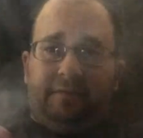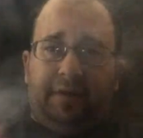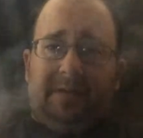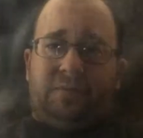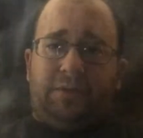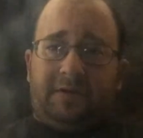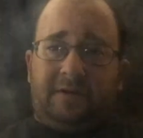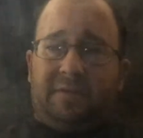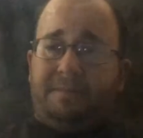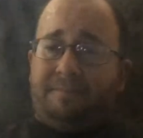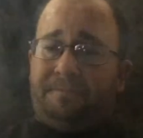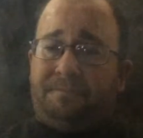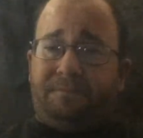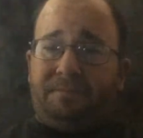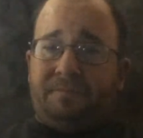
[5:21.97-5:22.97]
vapes good.
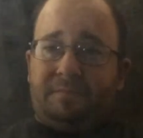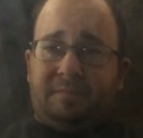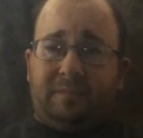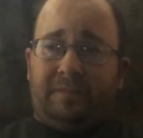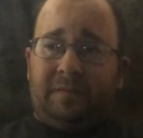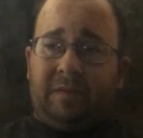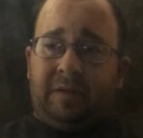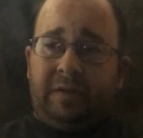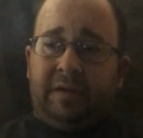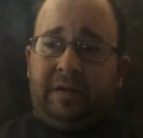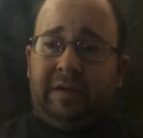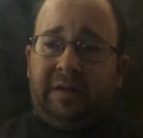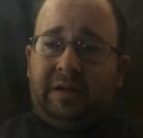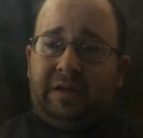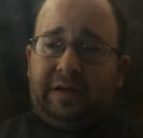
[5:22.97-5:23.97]

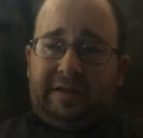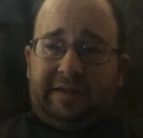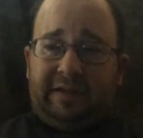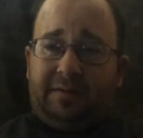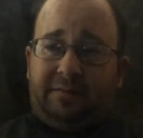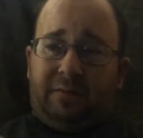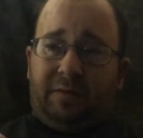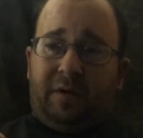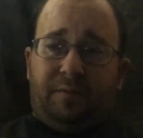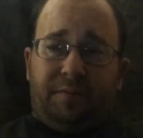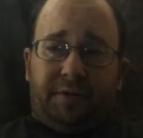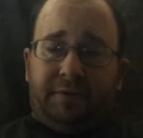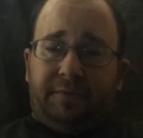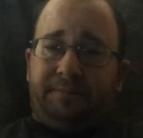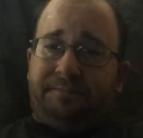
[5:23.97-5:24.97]
It seems well
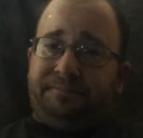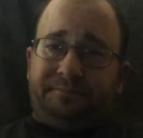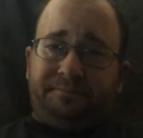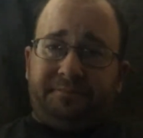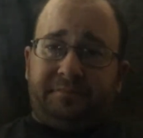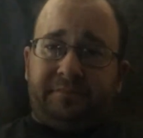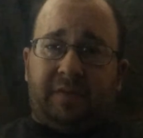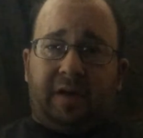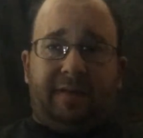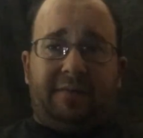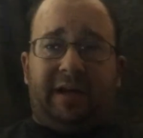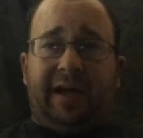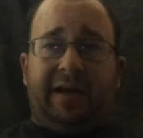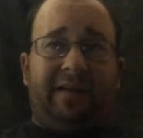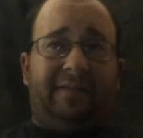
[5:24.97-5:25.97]
built. I
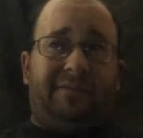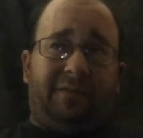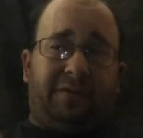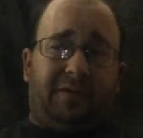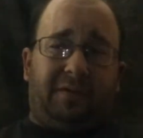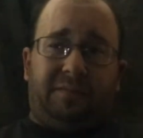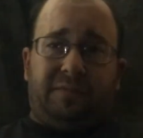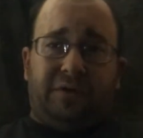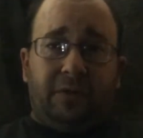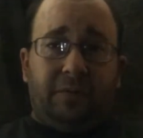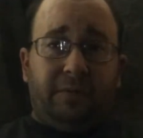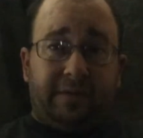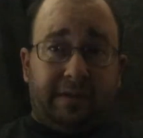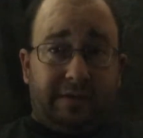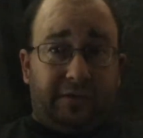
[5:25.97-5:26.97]
haven't had it for
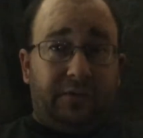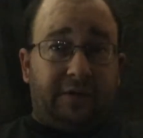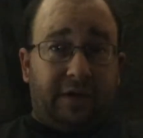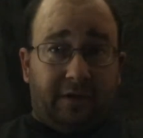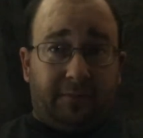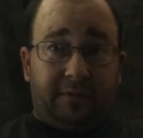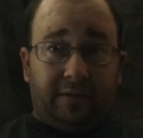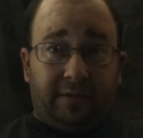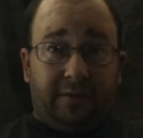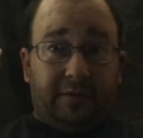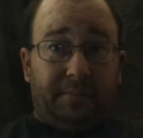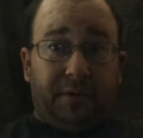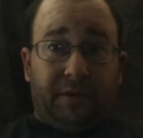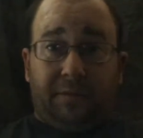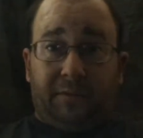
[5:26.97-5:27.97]
too terribly
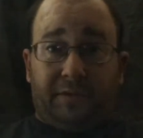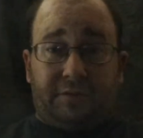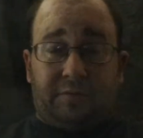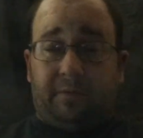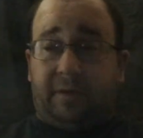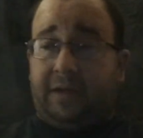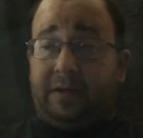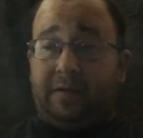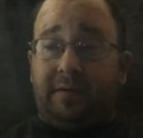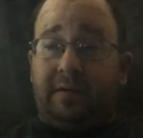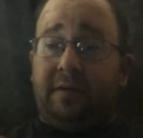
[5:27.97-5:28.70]
long, but it works great.